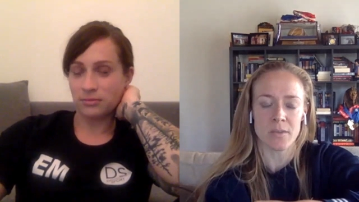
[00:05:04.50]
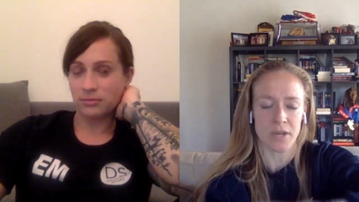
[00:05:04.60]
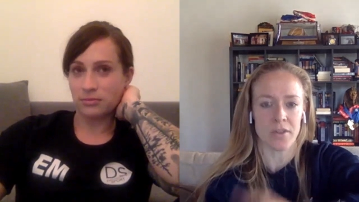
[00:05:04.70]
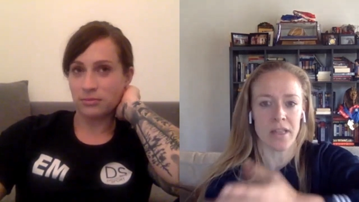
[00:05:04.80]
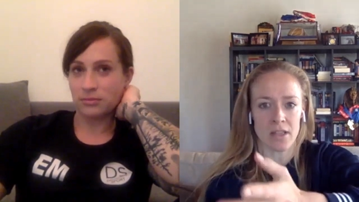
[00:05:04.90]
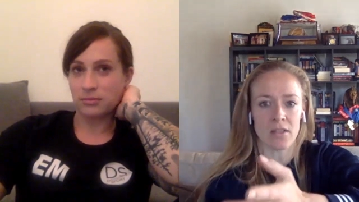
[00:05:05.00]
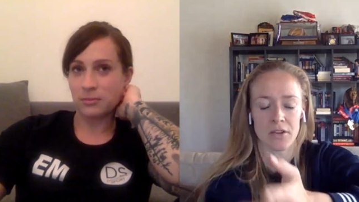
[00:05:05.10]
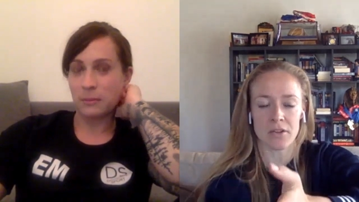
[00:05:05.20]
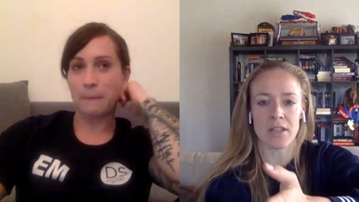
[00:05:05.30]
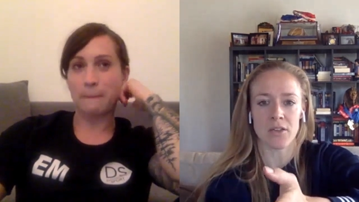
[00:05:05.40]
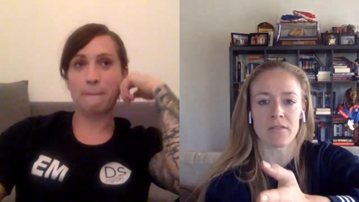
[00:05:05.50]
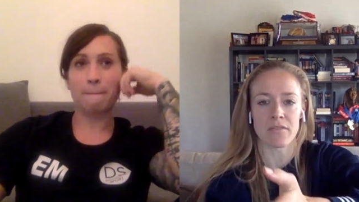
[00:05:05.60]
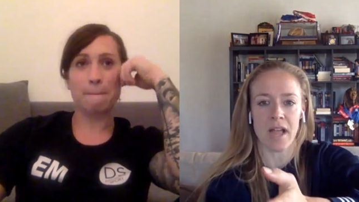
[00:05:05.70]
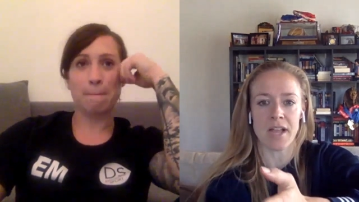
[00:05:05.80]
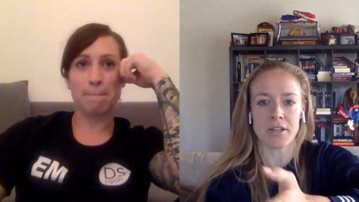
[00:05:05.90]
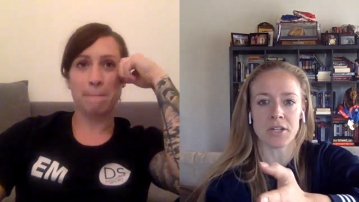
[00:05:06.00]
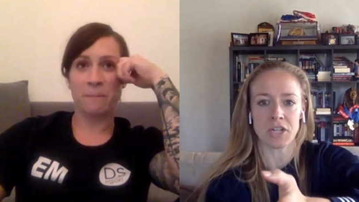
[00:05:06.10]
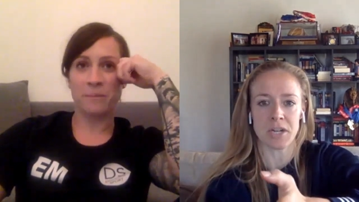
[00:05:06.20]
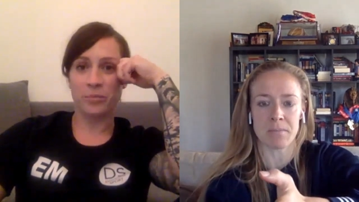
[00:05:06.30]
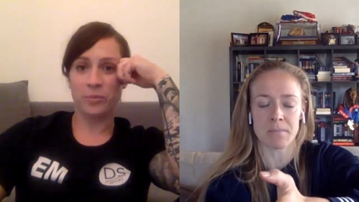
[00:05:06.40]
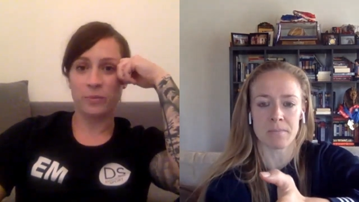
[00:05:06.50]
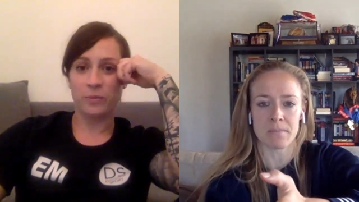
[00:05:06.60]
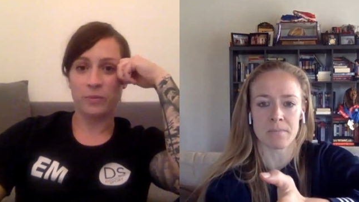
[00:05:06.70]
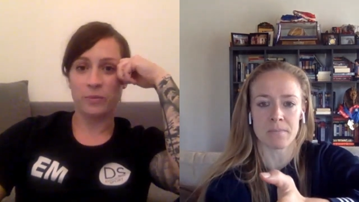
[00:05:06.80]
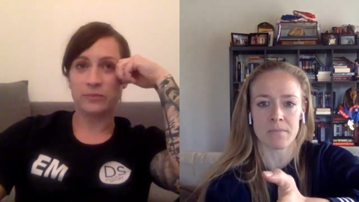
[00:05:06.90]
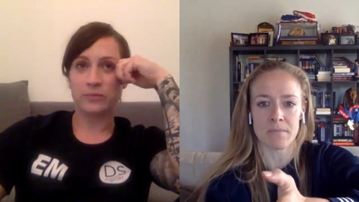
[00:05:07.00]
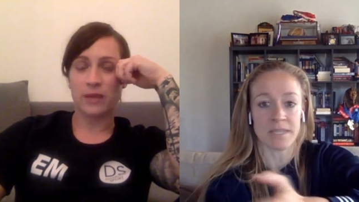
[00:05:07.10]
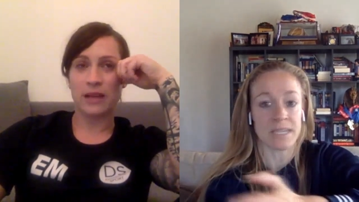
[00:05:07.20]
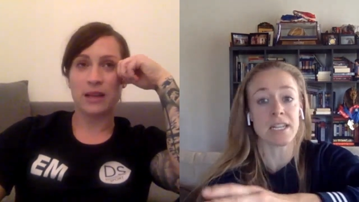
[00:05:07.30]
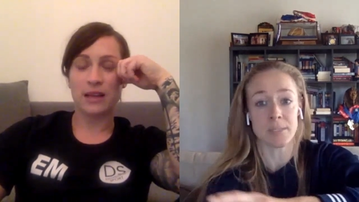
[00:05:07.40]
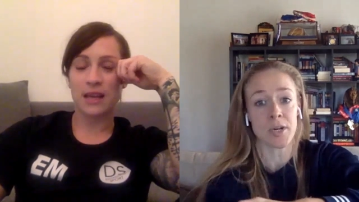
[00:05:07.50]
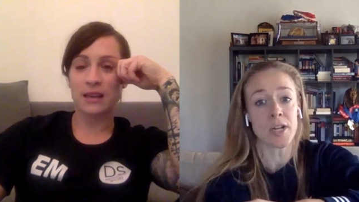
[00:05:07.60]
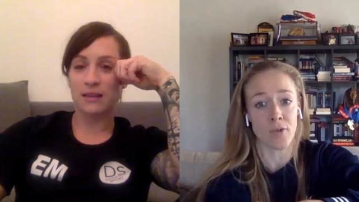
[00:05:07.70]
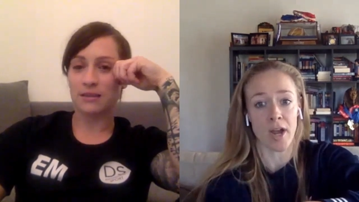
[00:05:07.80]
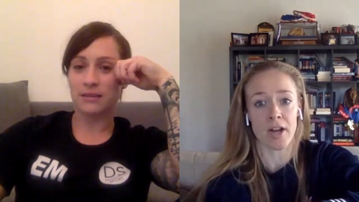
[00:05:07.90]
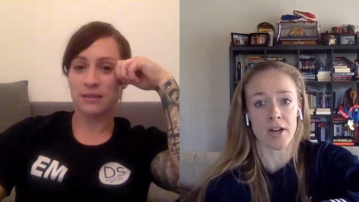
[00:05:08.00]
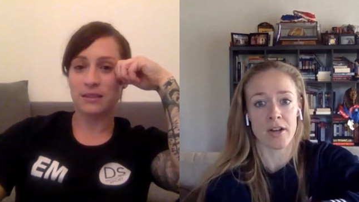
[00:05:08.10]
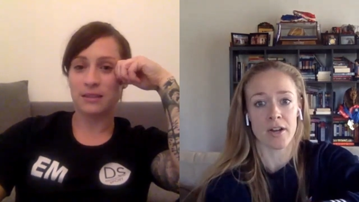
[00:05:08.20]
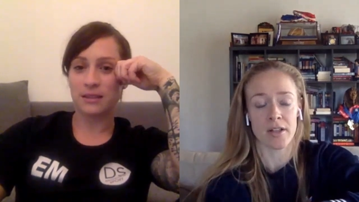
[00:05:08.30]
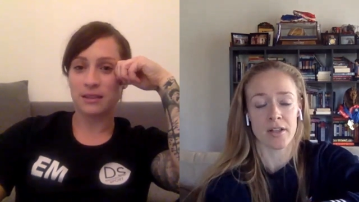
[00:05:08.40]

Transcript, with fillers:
Speaker 1: where you're like literally you can fly in your dream? It's like it's pretty rare.